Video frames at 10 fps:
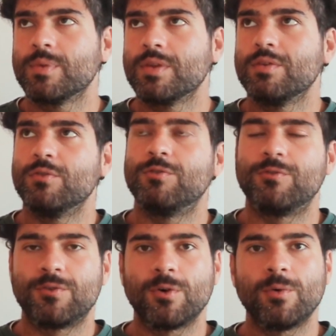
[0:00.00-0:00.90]

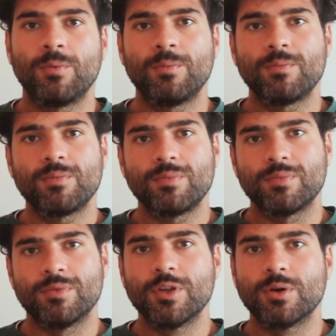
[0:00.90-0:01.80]
From
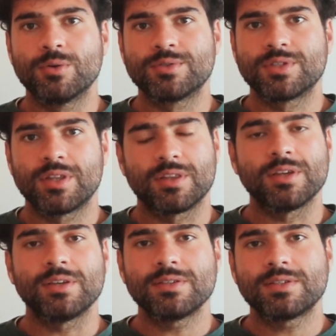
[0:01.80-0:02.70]
those
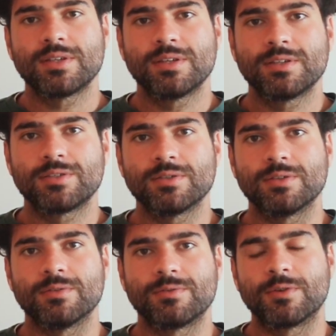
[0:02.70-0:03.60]
things,
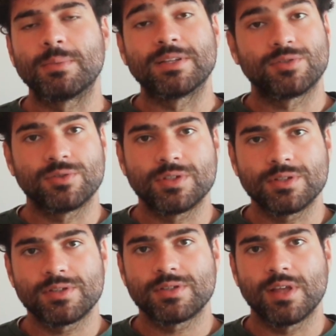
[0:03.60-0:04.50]
so from my
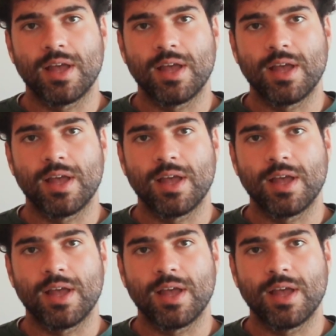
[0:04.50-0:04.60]
students,